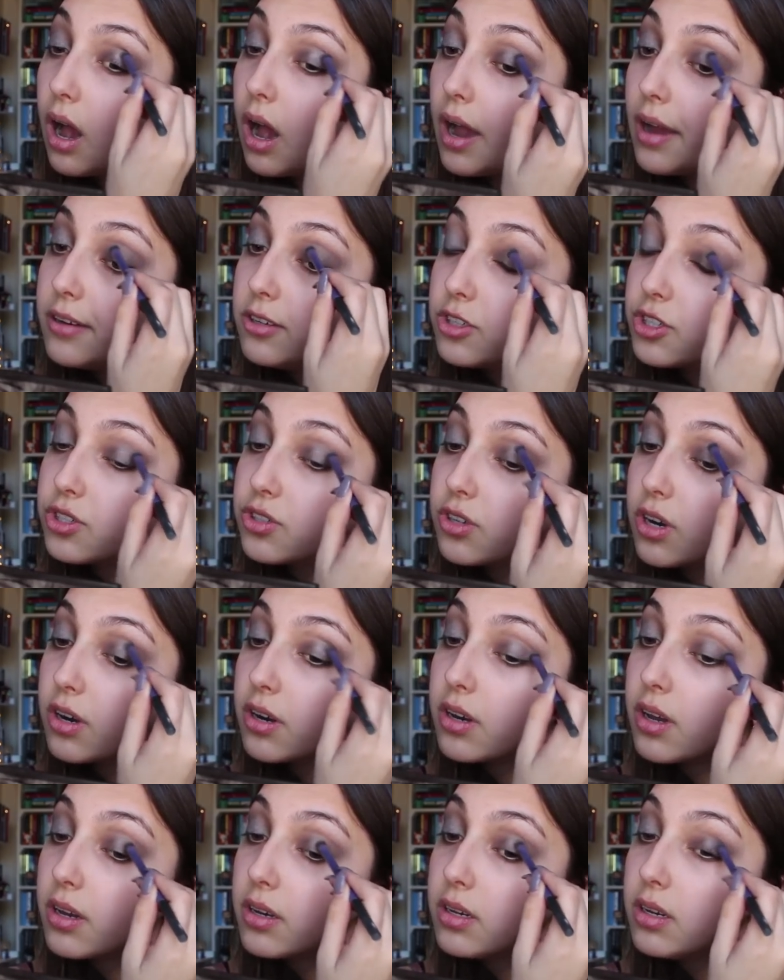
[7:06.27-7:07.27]
I just
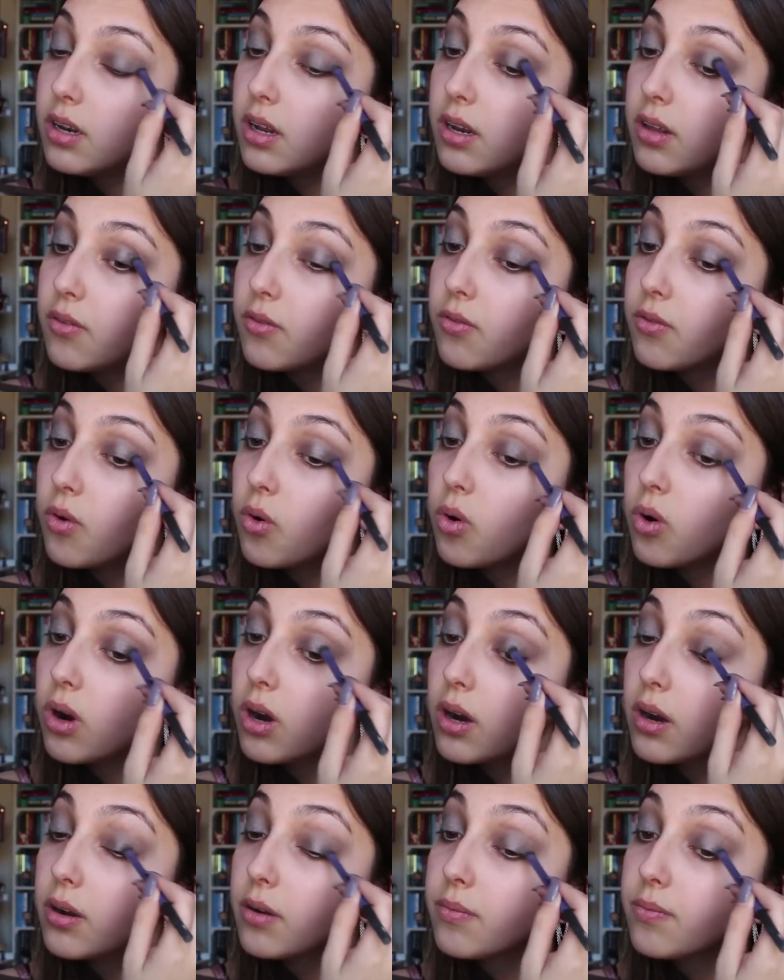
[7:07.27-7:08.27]
started
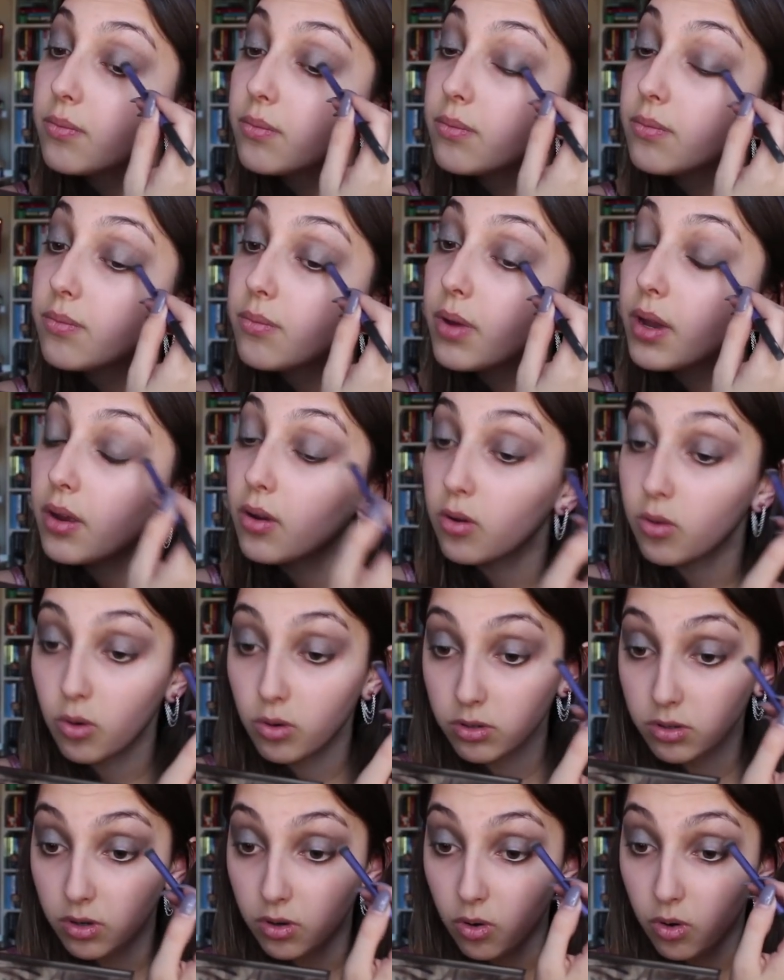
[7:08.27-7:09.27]
1984 by
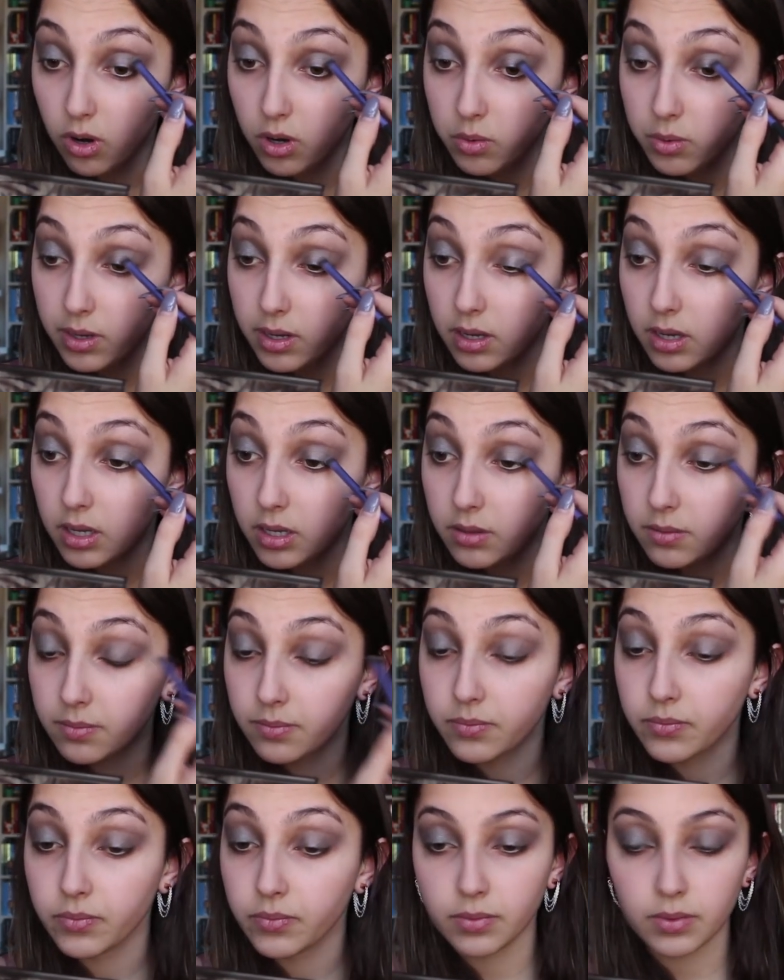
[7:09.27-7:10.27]
Orwell.
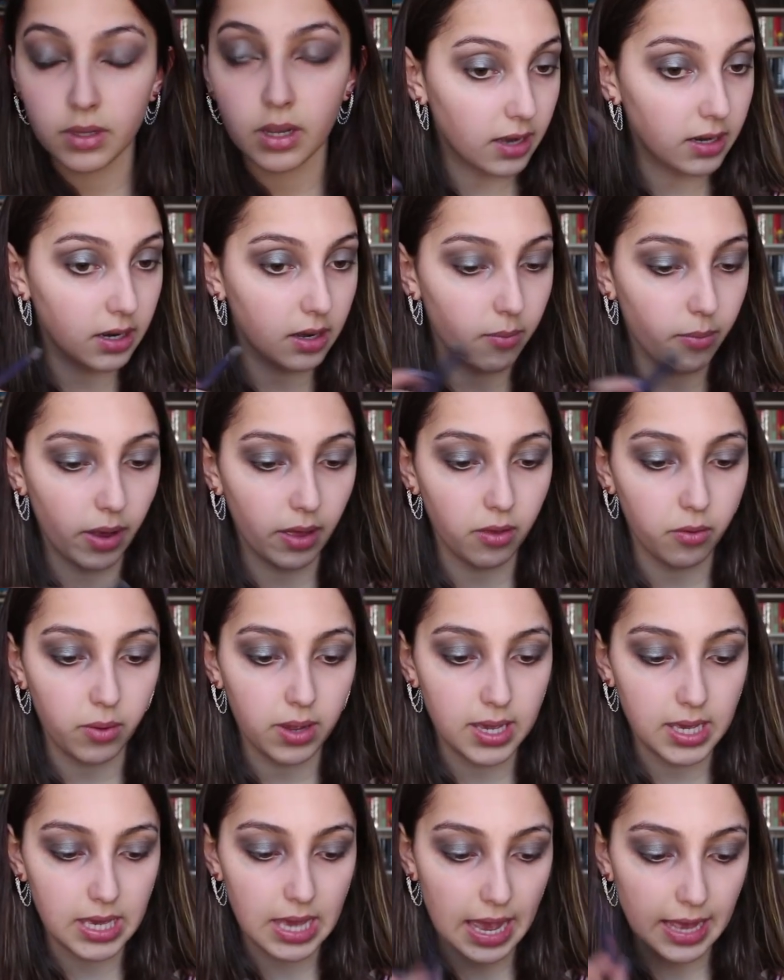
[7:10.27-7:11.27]
And by the
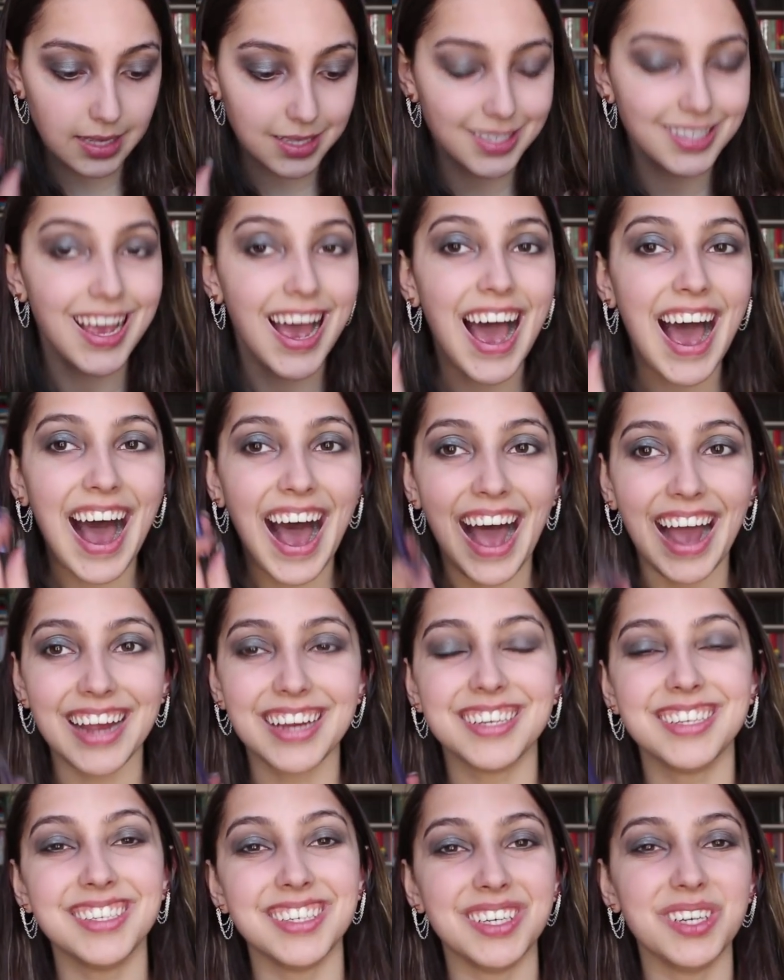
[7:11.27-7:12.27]
way, yes,
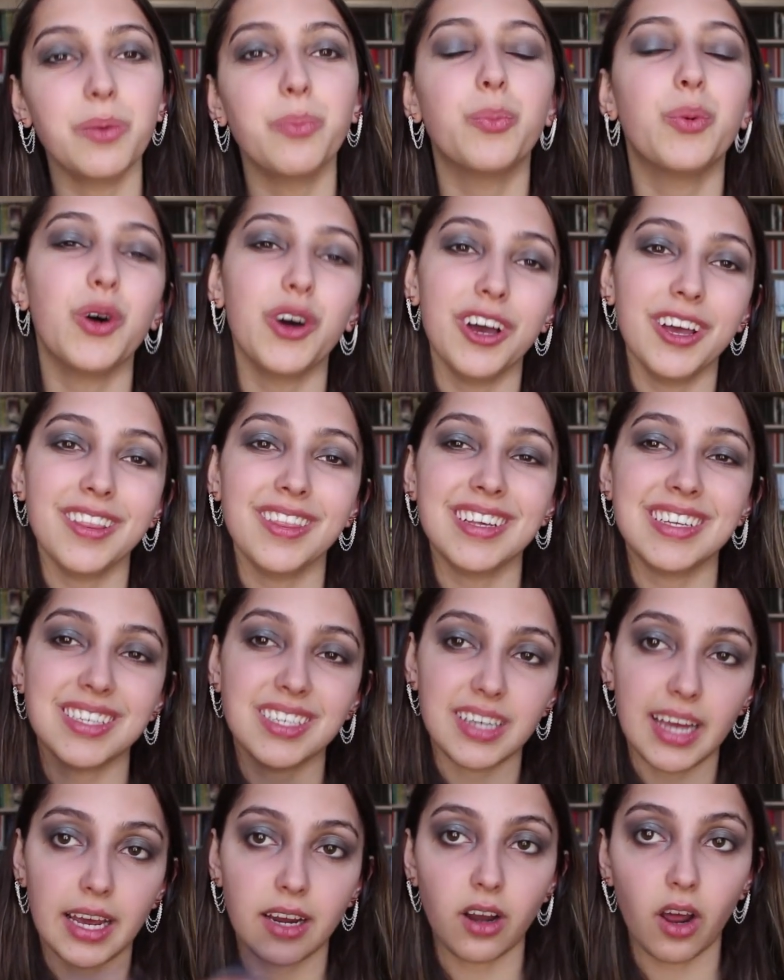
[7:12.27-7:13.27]
I did put the
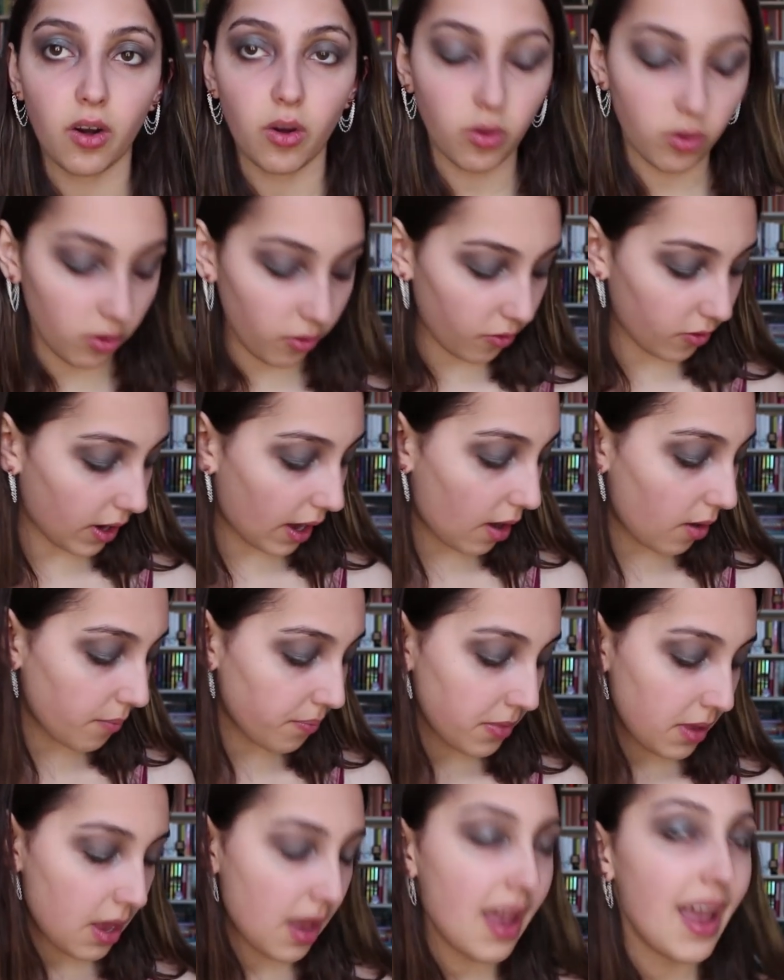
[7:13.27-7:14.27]
stand on hold for
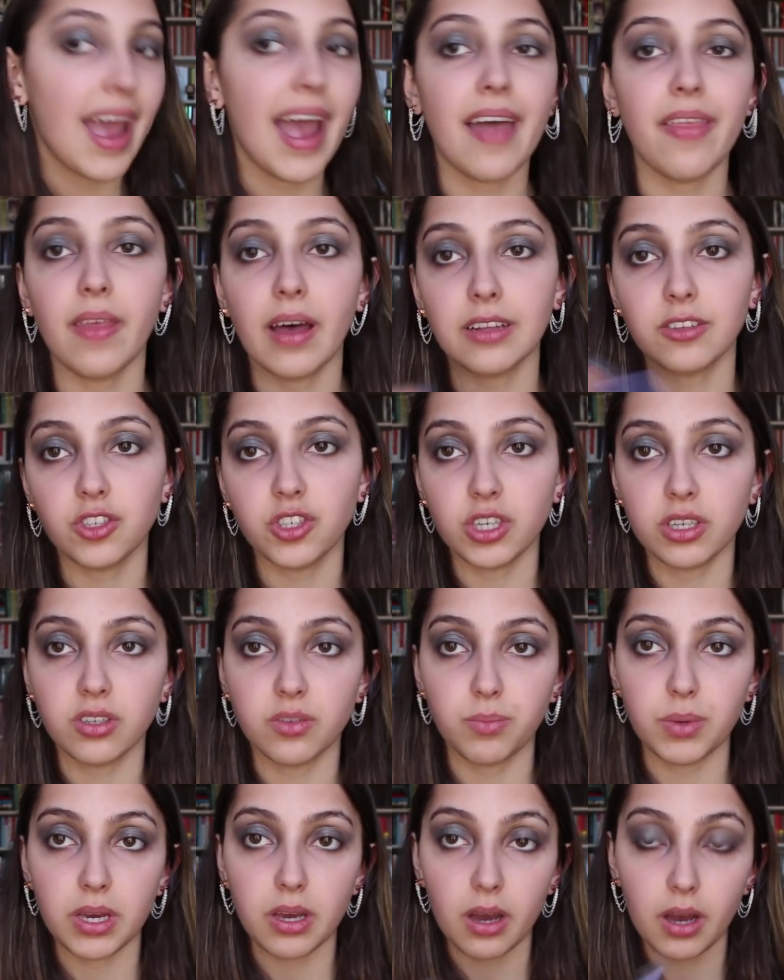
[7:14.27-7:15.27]
now. And that's
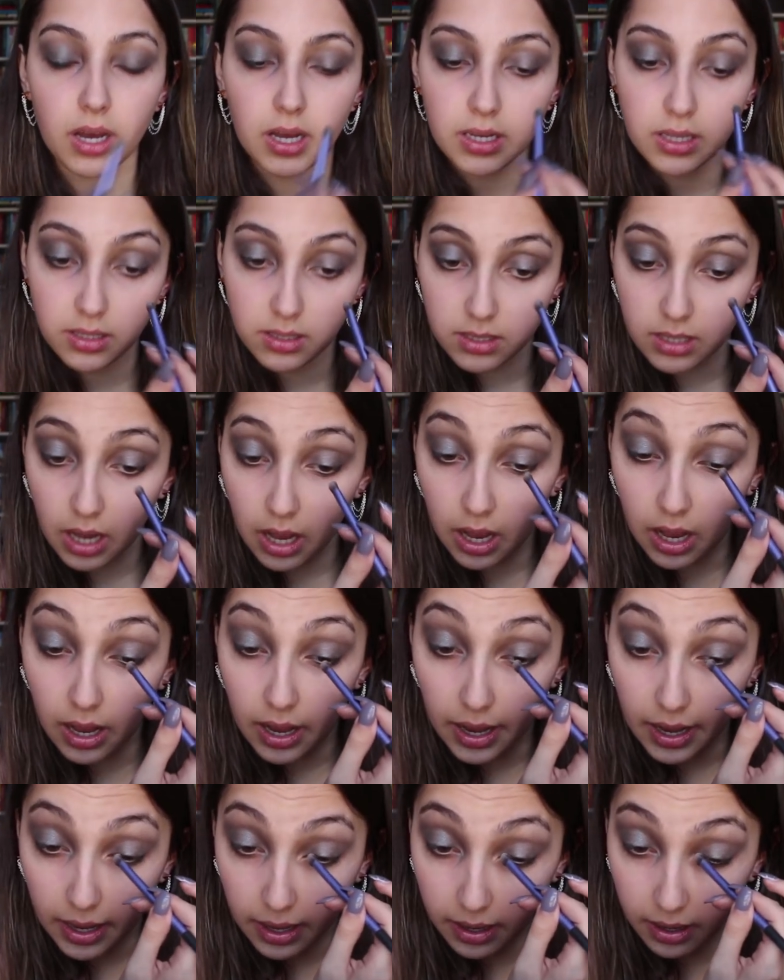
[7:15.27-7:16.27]
just because
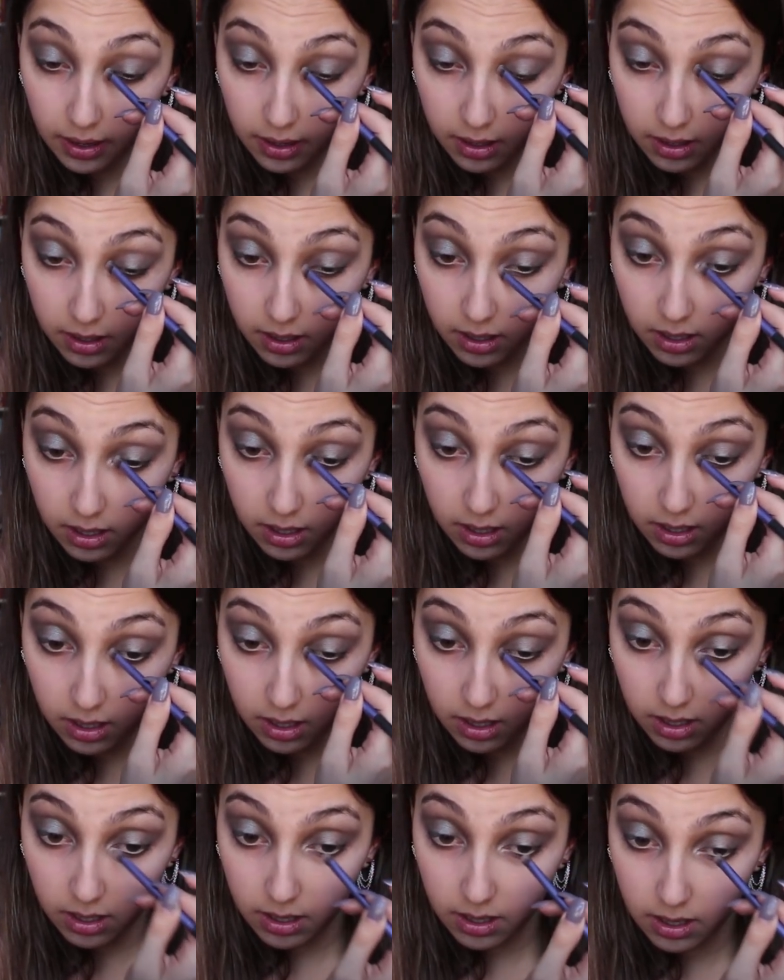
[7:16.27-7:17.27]
I
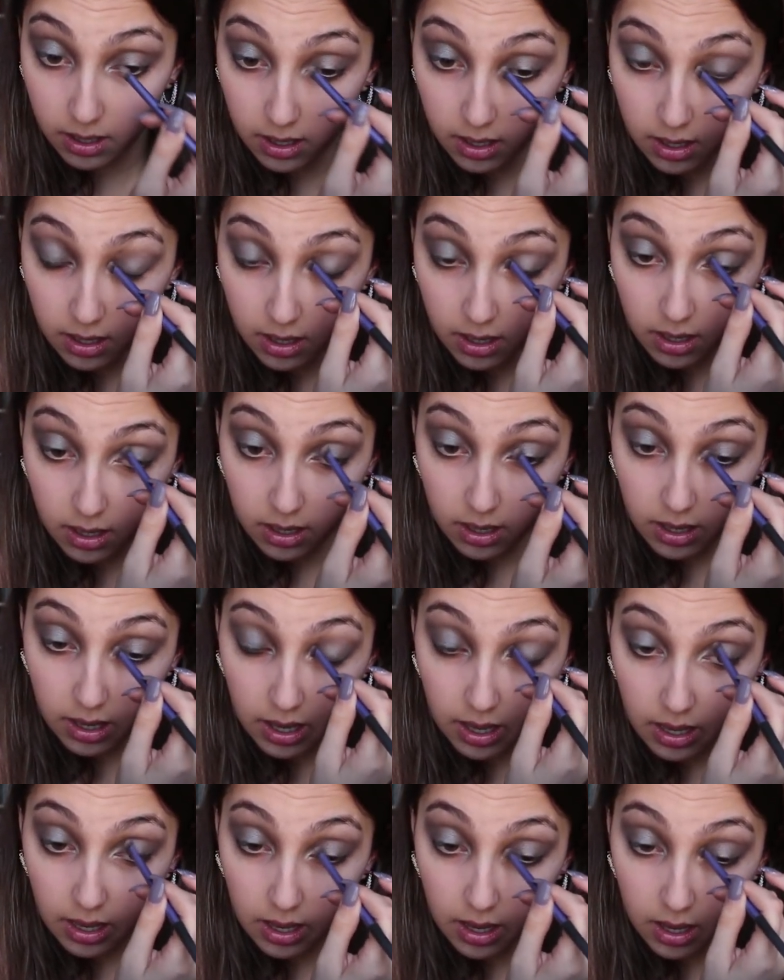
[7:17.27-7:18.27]

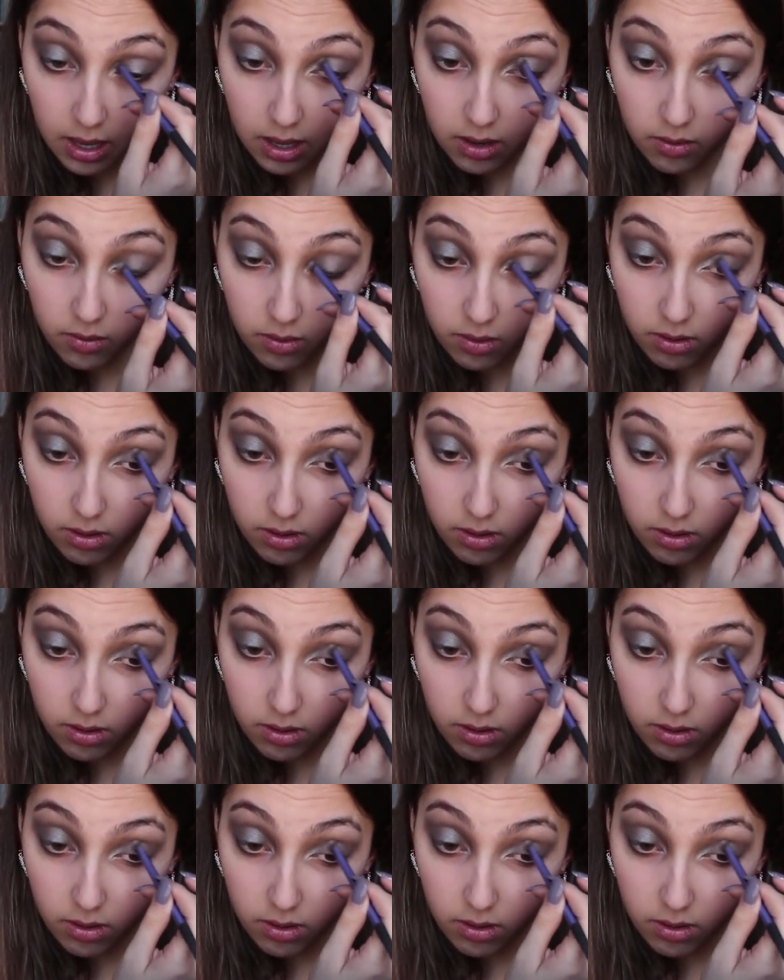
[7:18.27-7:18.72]
can't.